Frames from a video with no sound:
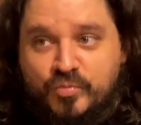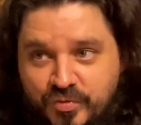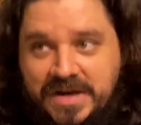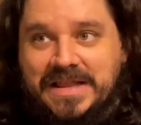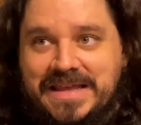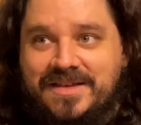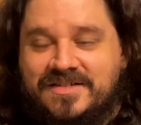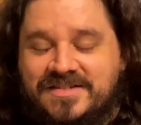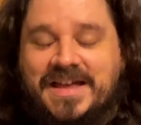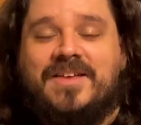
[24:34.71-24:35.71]
really
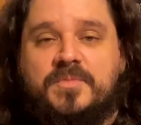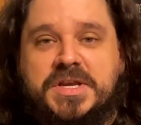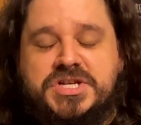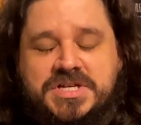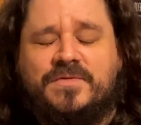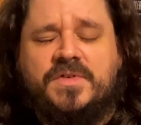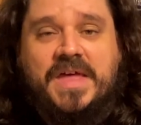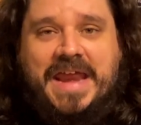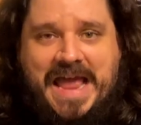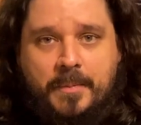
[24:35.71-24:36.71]
seismic shift
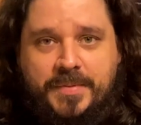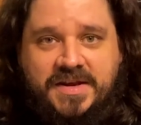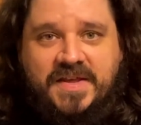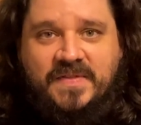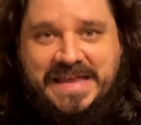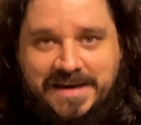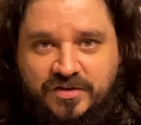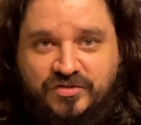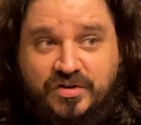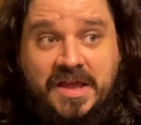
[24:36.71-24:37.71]
that happened in the
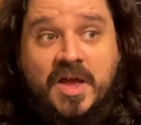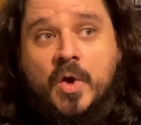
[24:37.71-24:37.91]
industry.